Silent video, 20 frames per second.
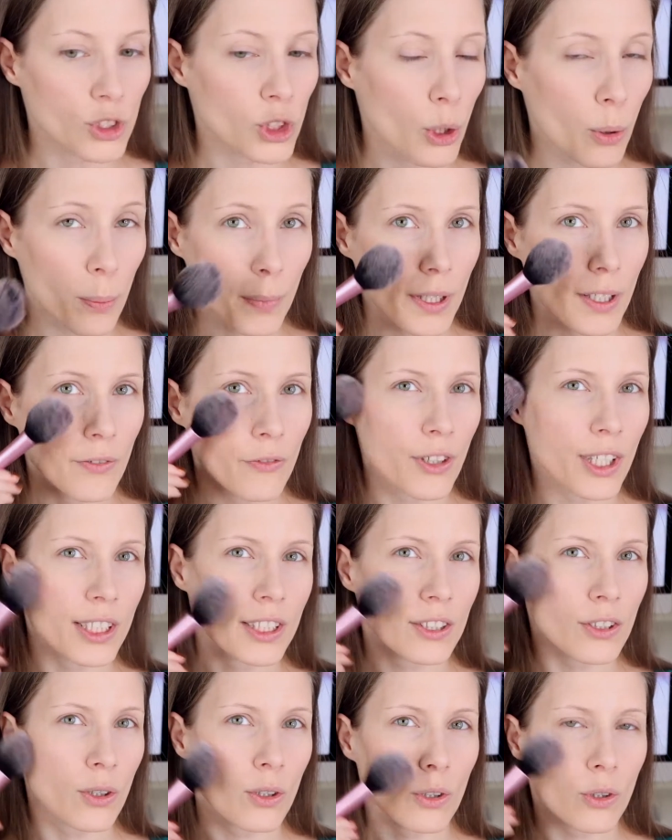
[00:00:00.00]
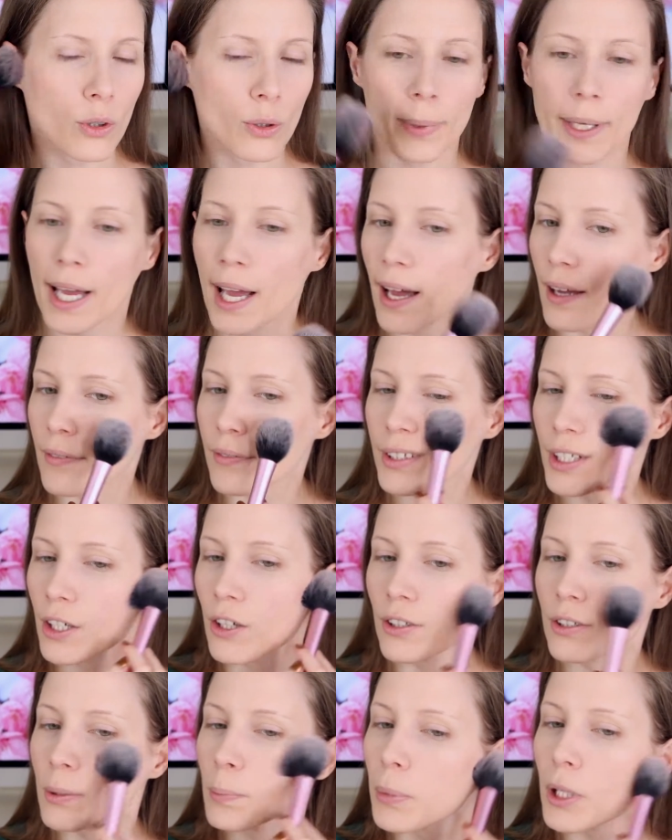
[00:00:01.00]
don't be afraid to go a little bit heavier
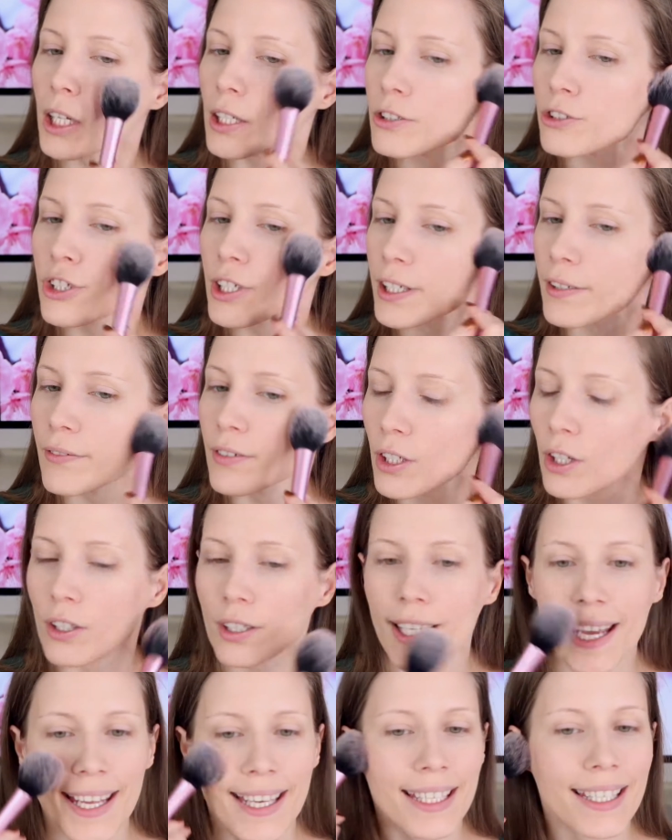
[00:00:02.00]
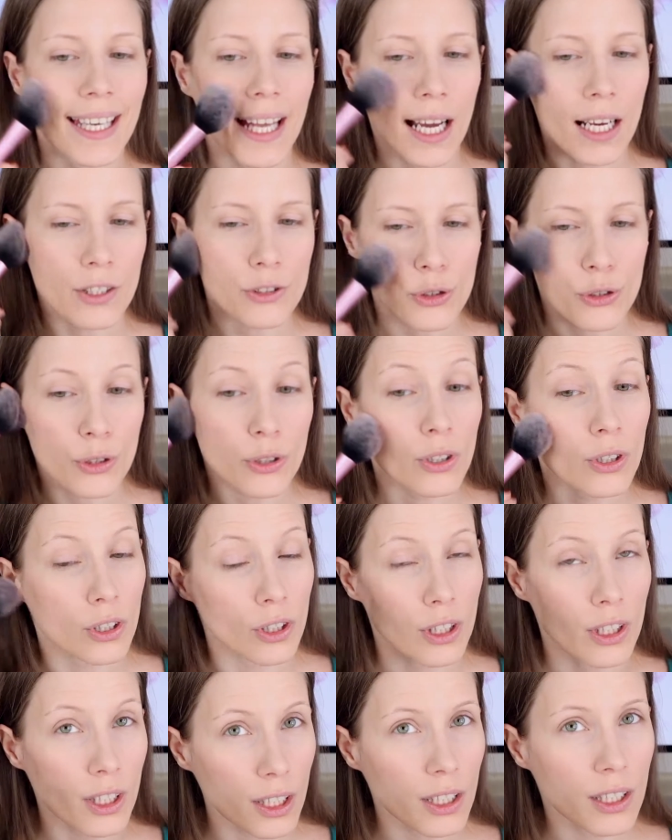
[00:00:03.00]
on the blush, even on a natural
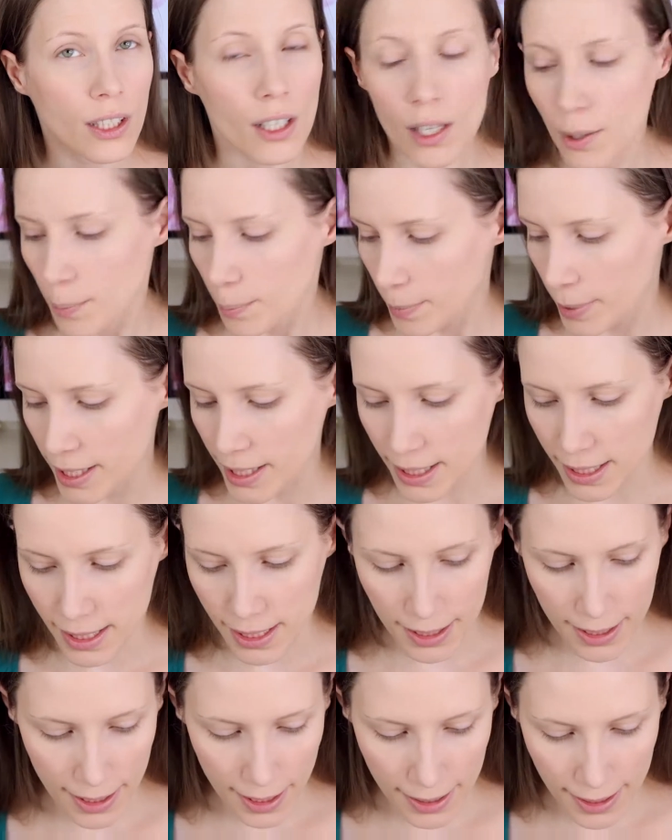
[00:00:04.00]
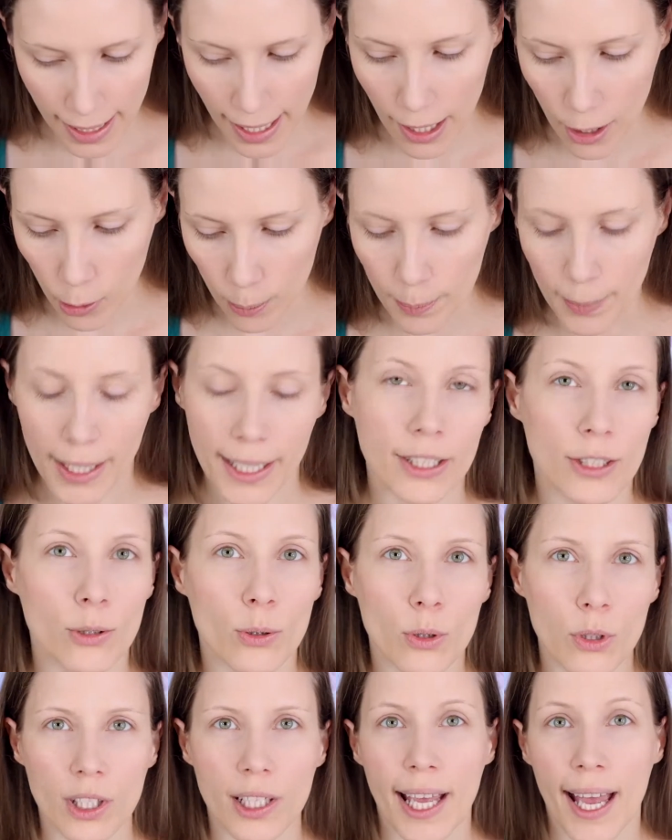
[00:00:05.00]
look, because it does help make
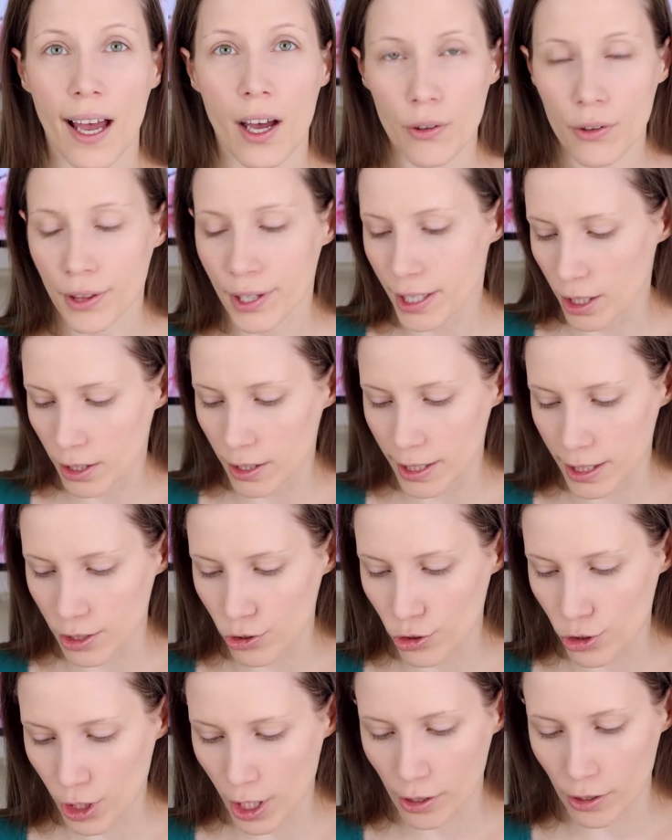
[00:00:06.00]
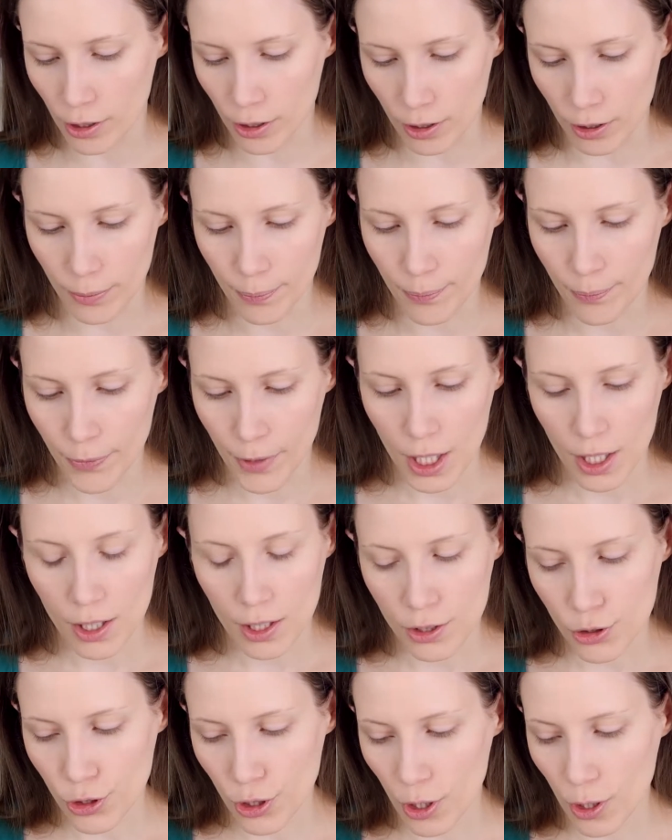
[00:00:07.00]
you look healthier in general.
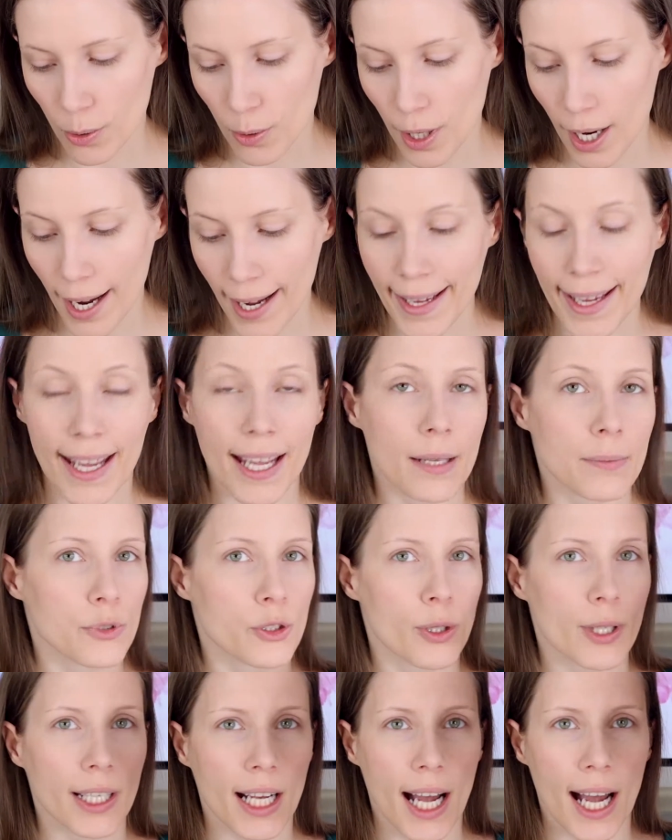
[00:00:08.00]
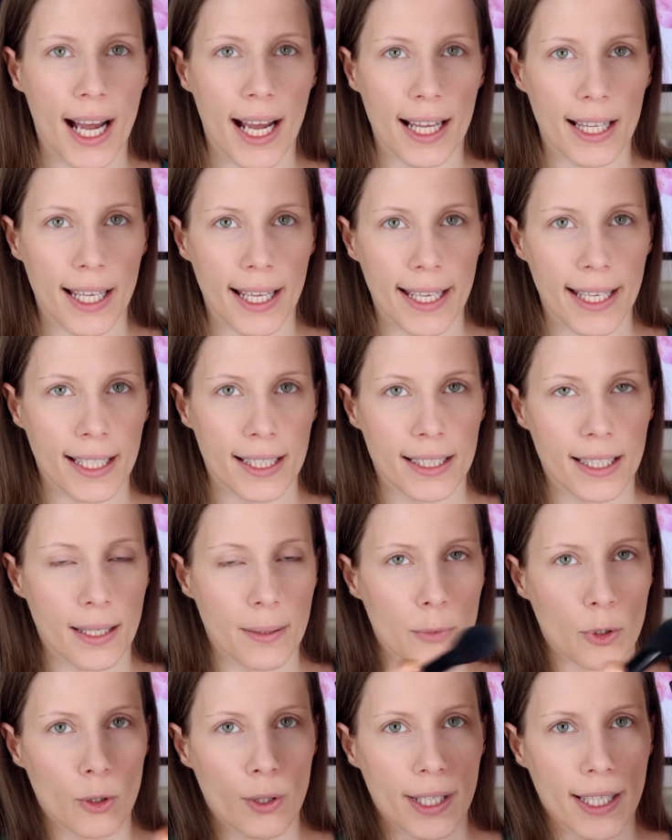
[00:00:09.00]
So I am doing a highlight and
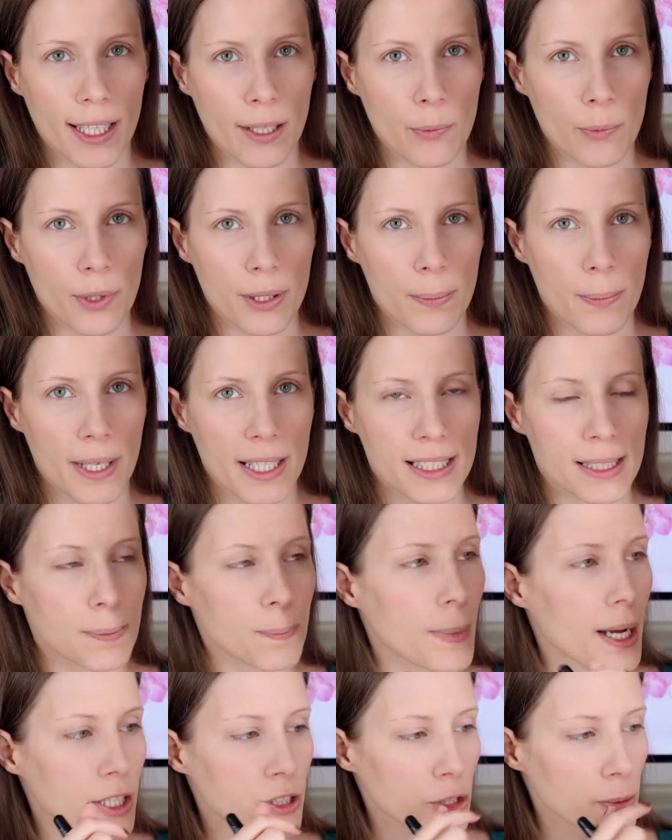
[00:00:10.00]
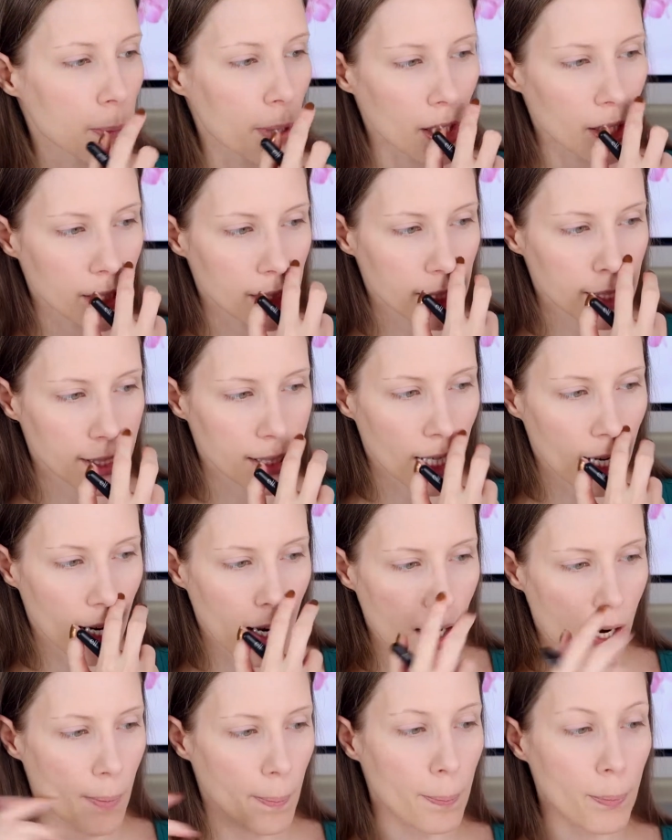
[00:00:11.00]
I'm going in with my Smashbox
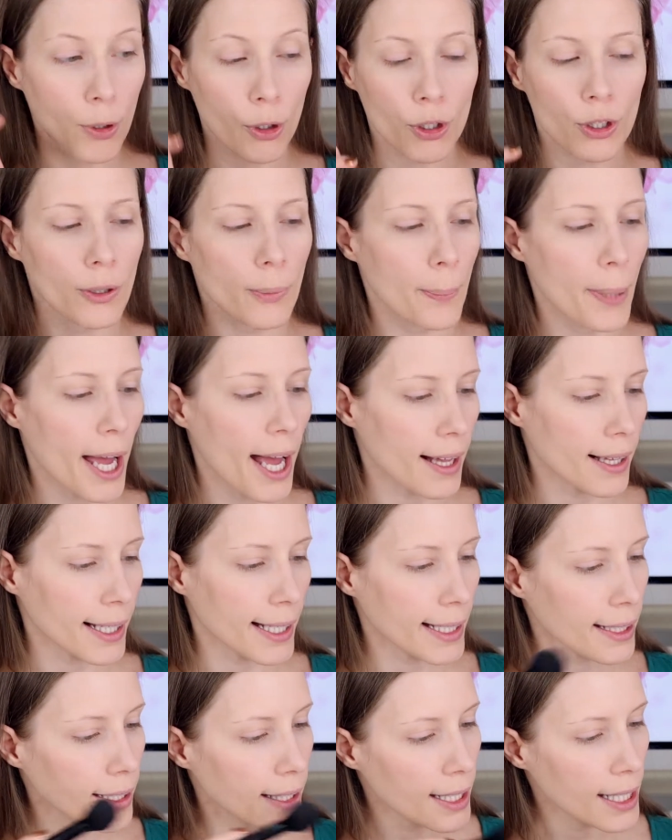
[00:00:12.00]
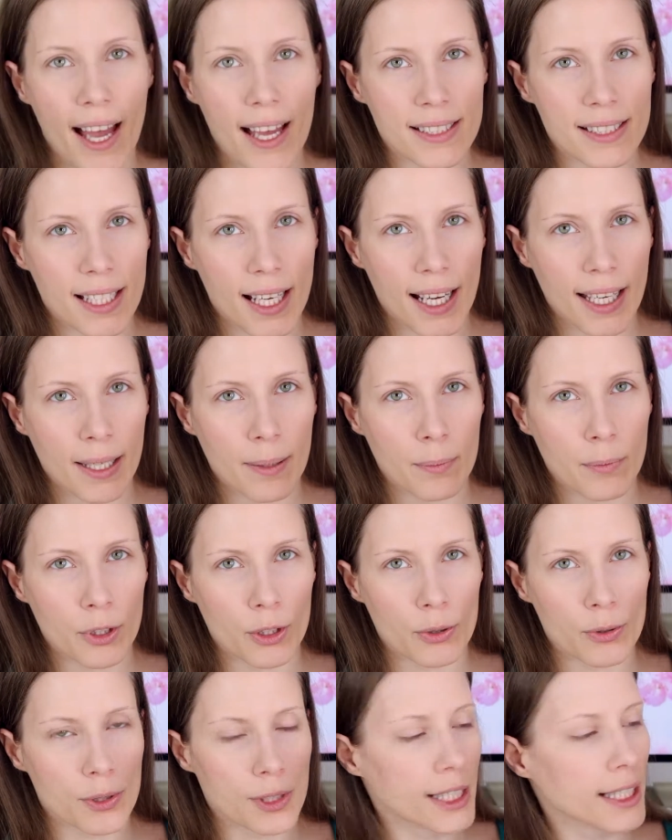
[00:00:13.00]
um, Pearl Palette and I am
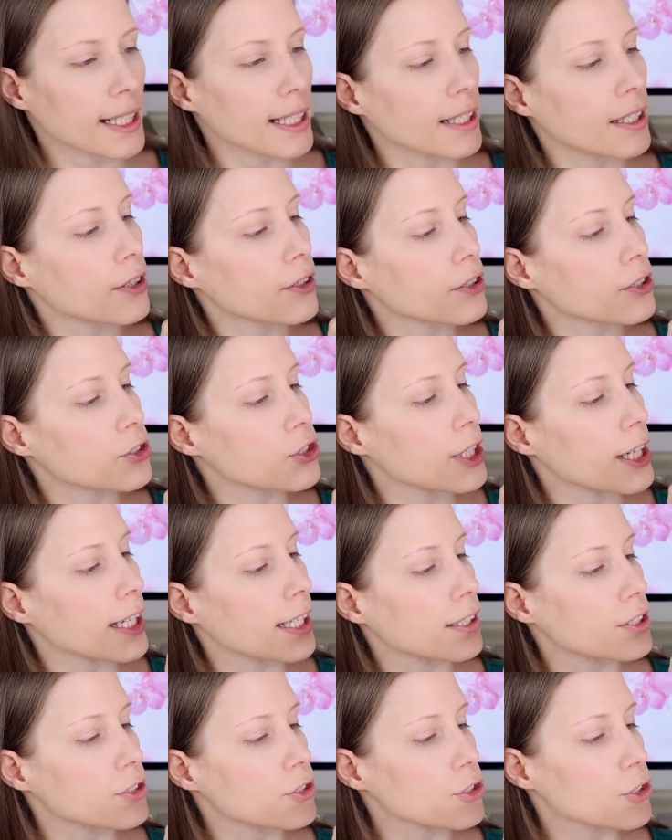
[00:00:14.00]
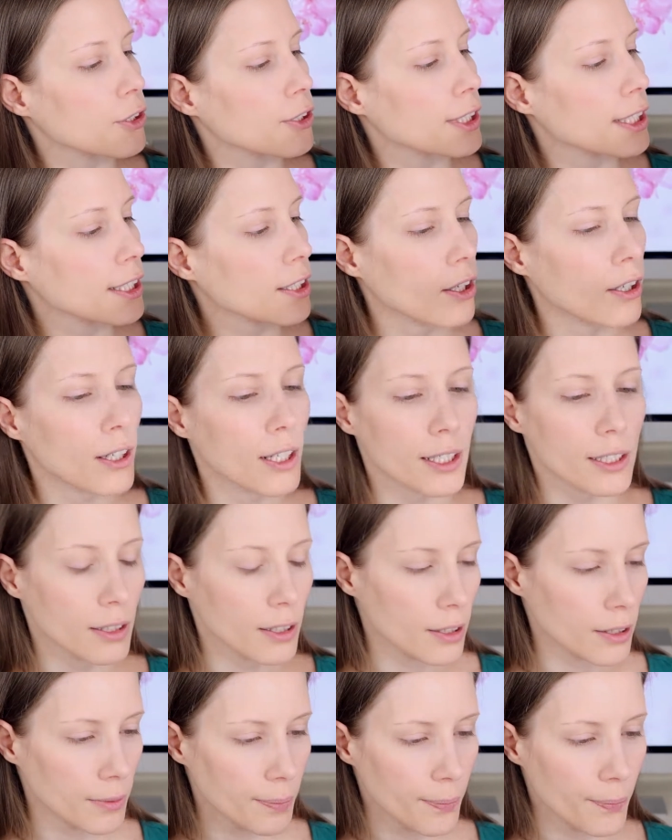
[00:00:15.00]
using the shade Turn It
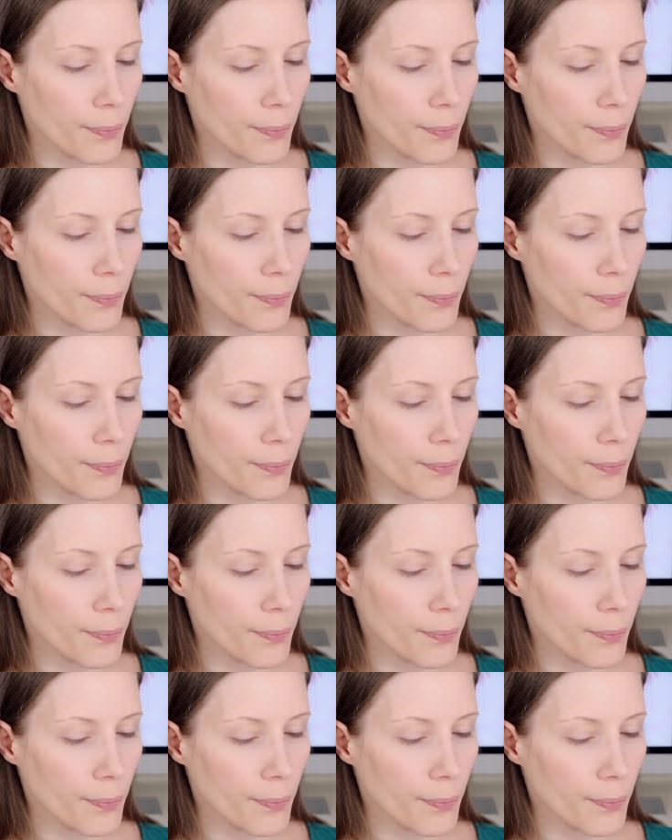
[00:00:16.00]
On,